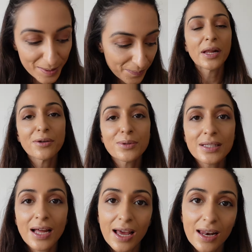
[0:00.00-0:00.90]
When I use
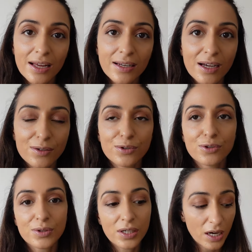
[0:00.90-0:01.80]
an eyeliner, I don't
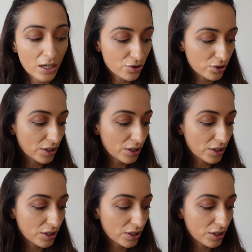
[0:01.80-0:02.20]
use a kajal.